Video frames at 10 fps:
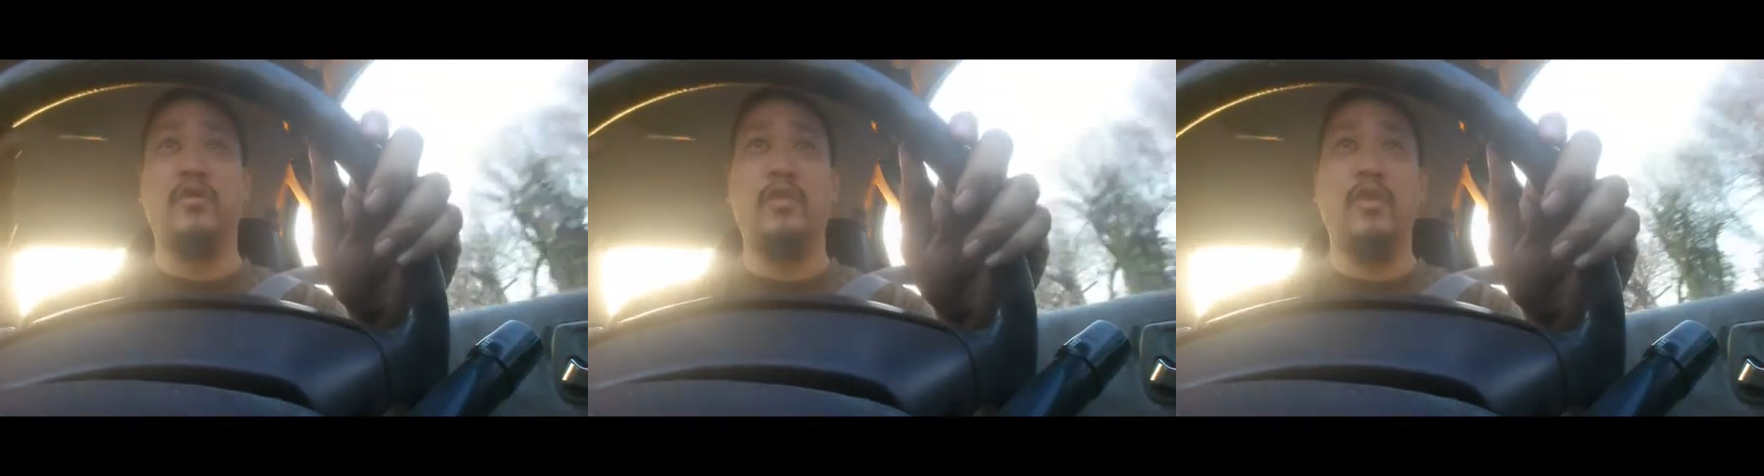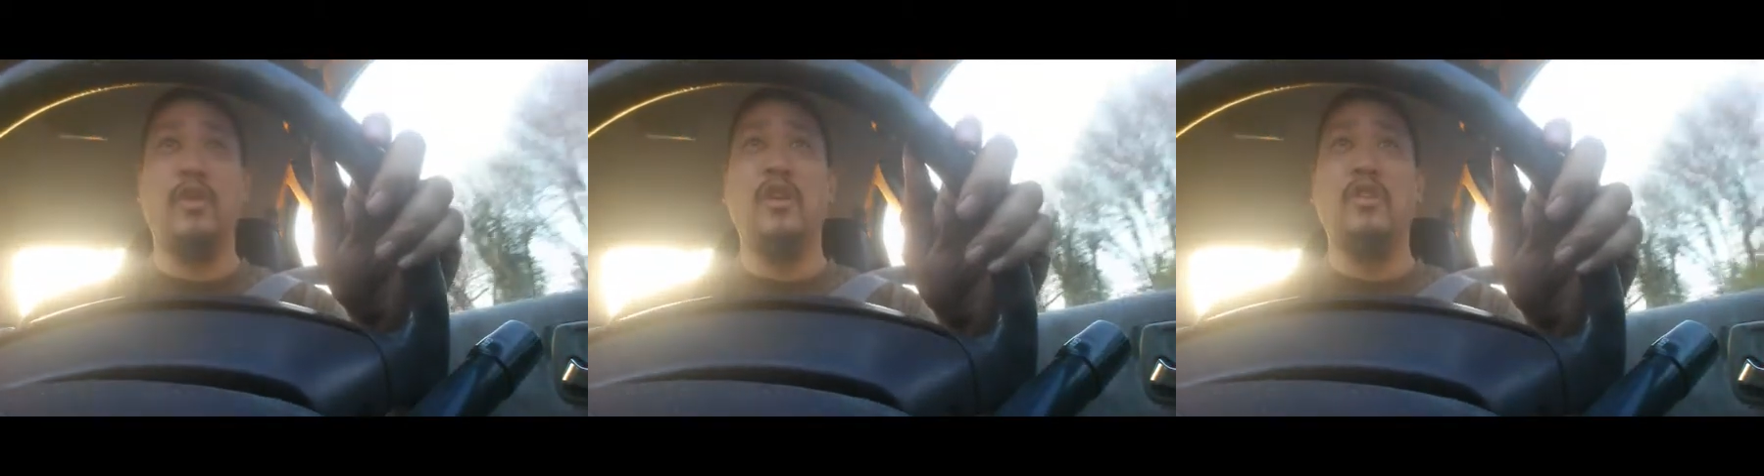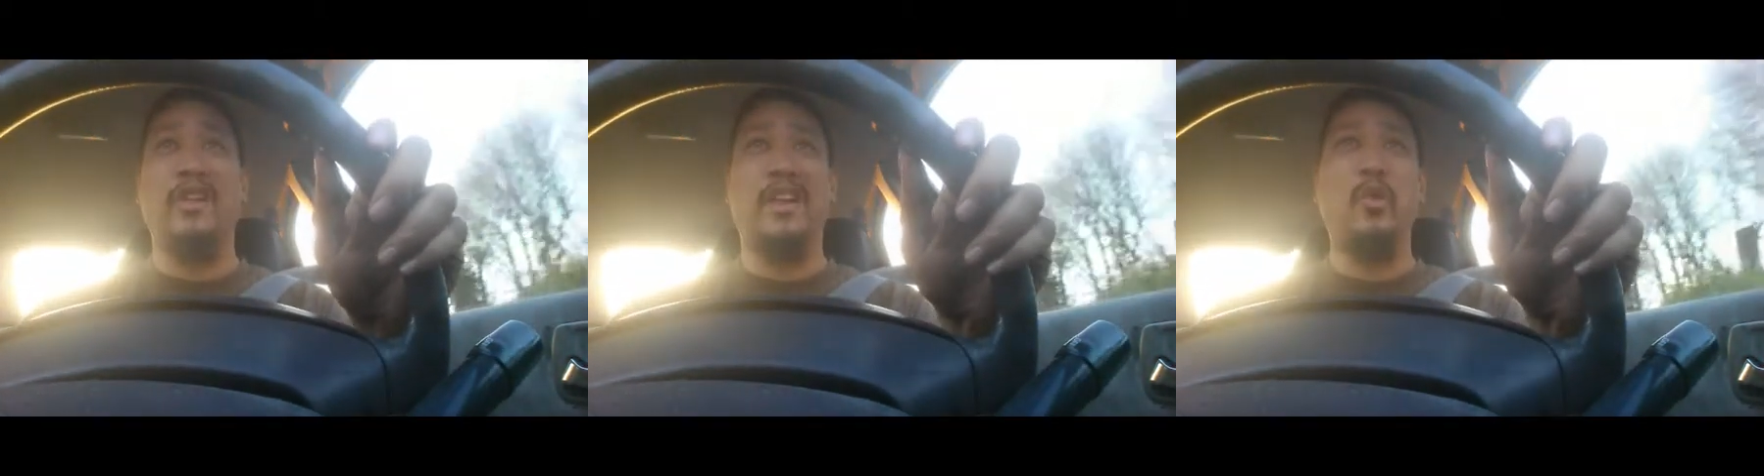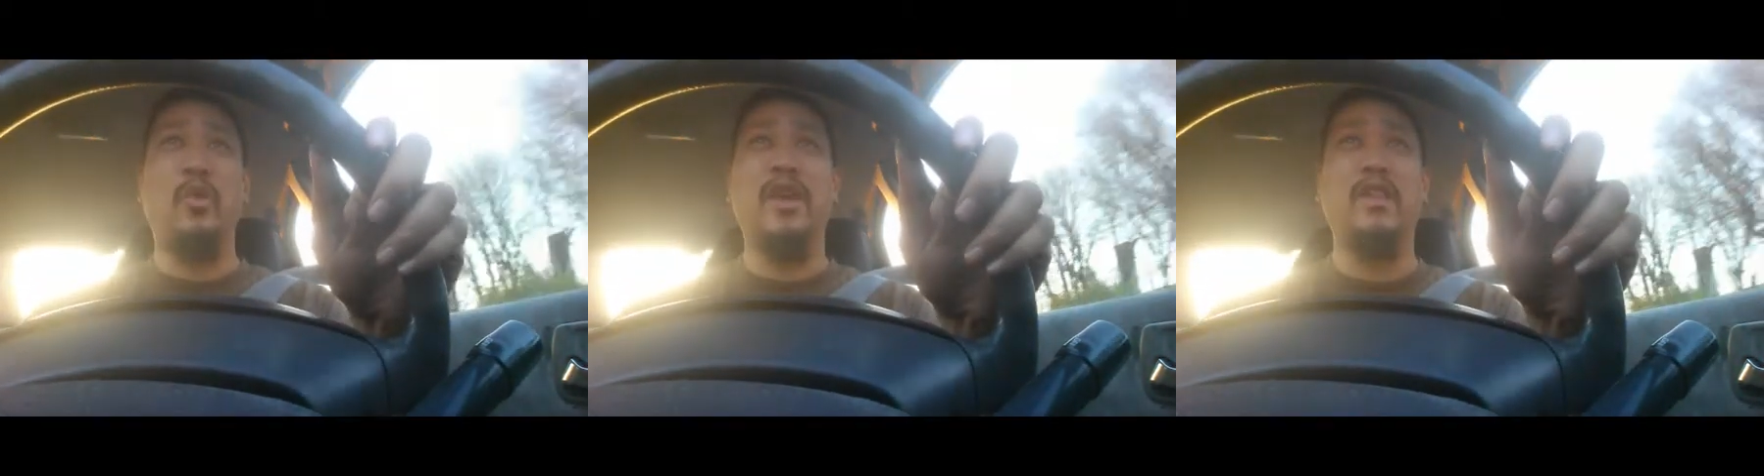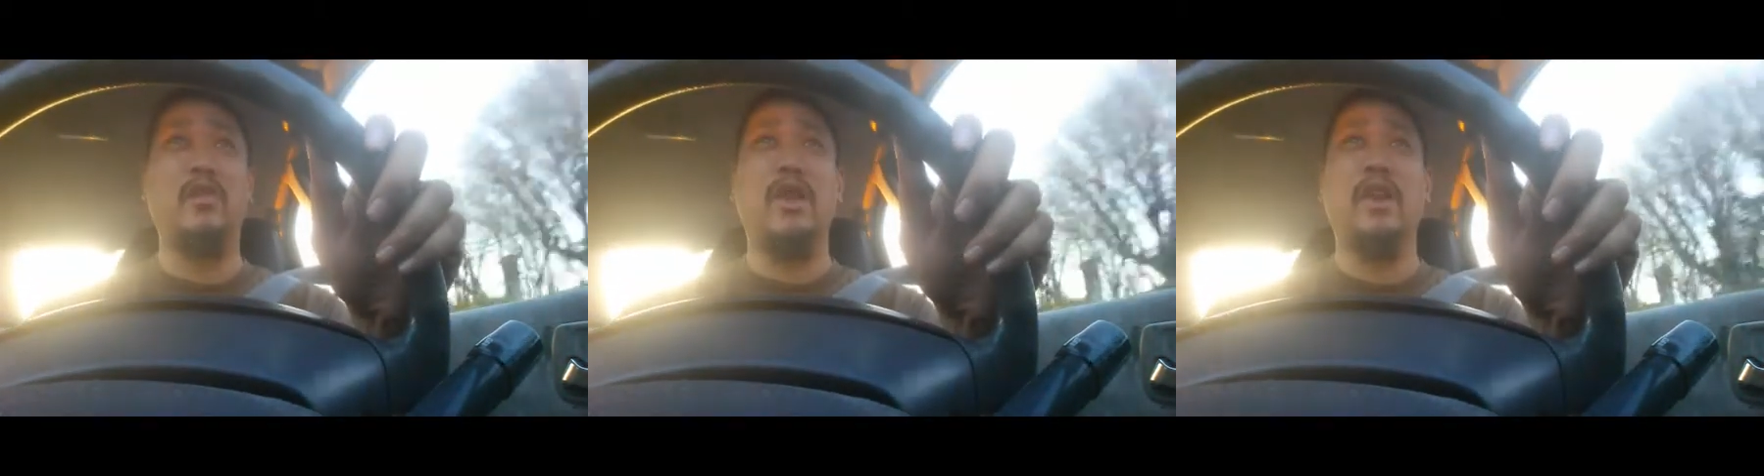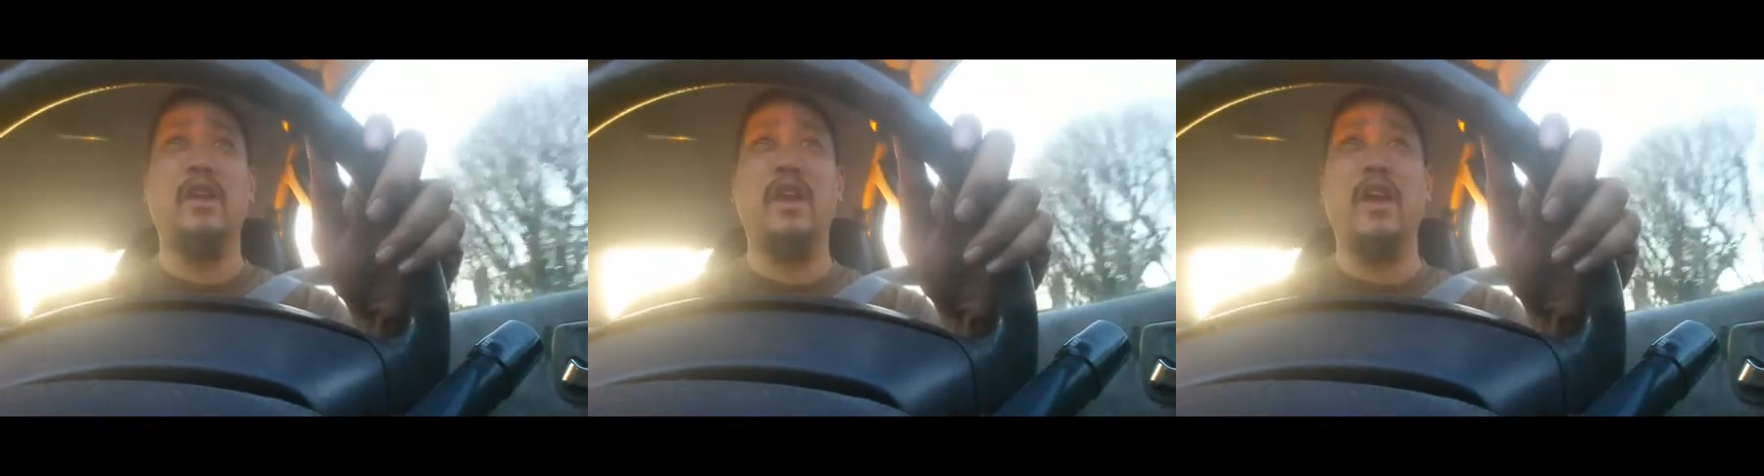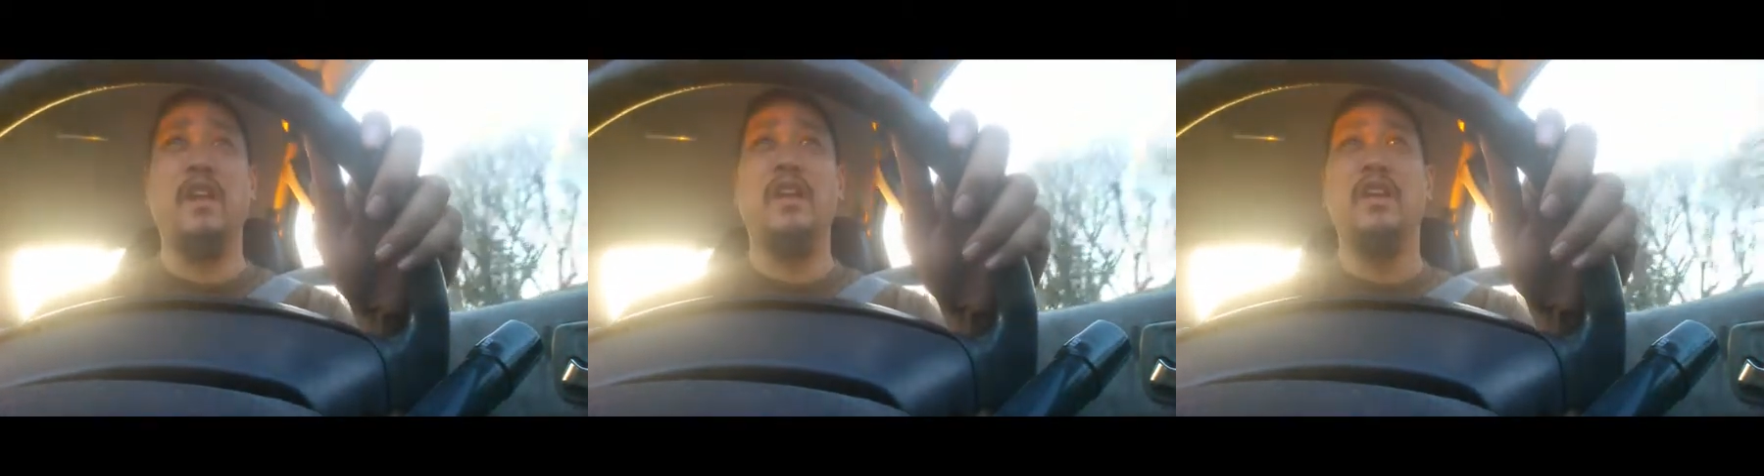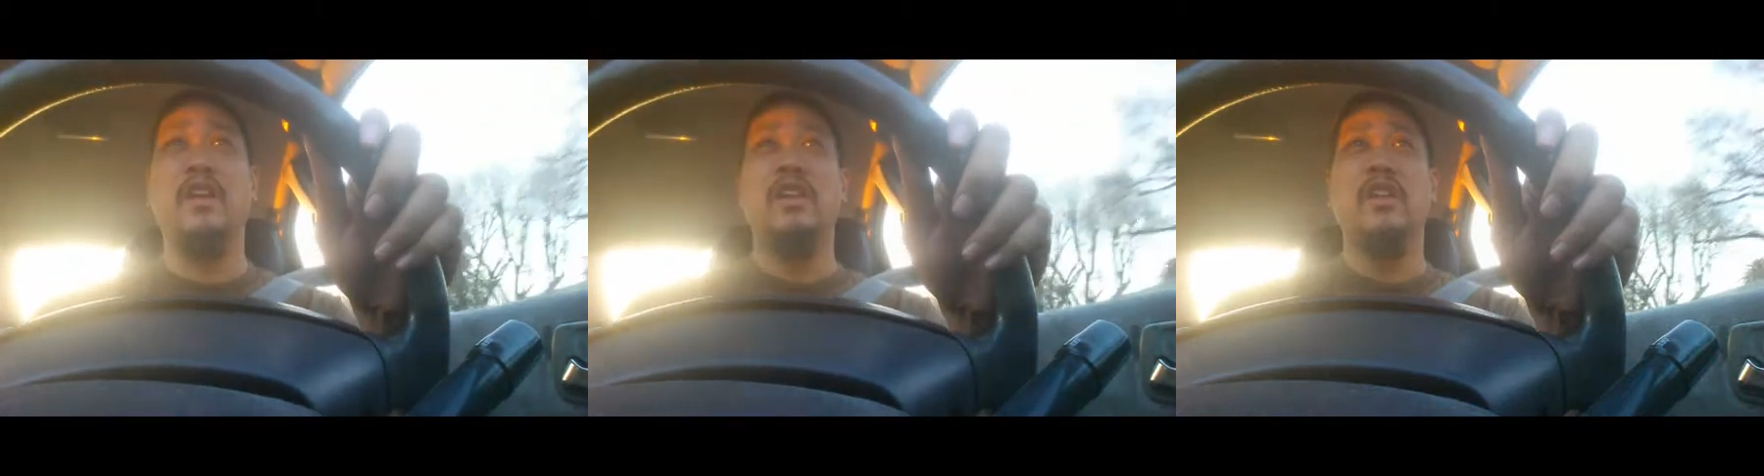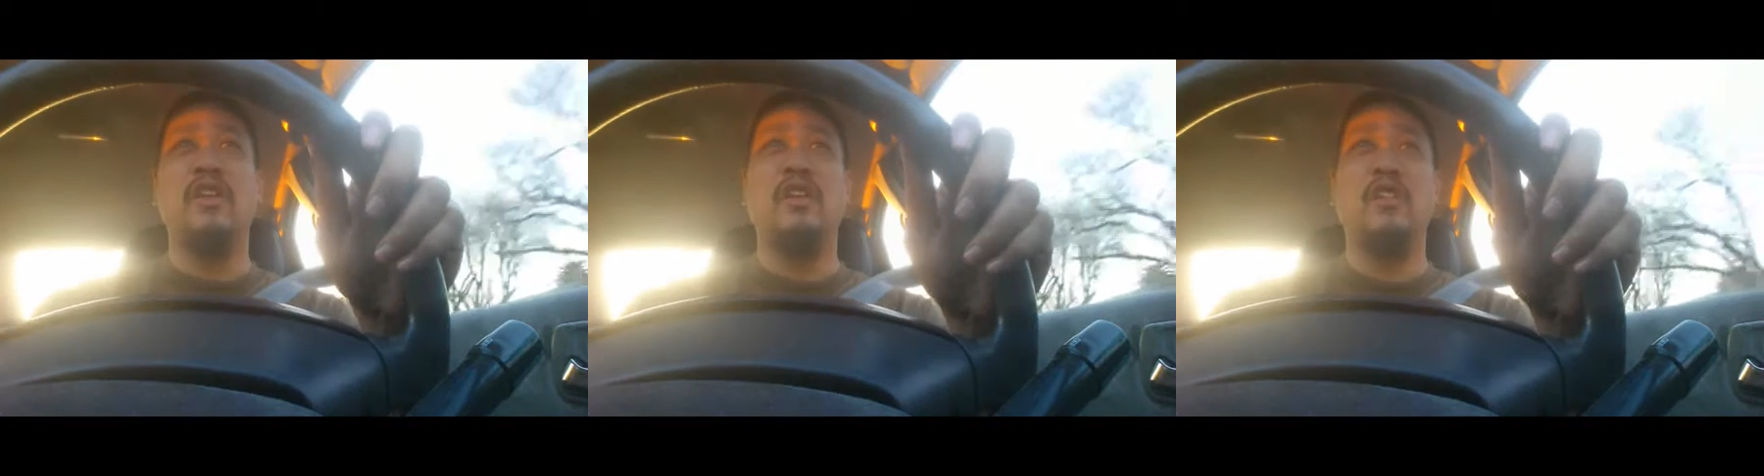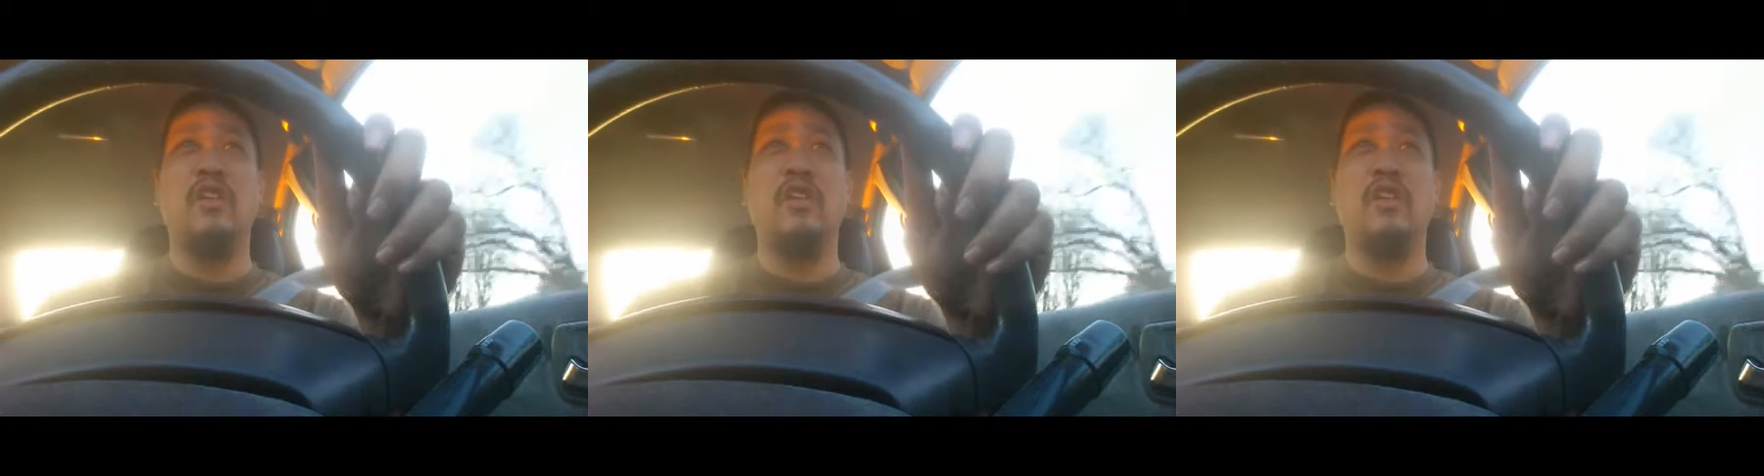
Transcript: For like a week straight, I had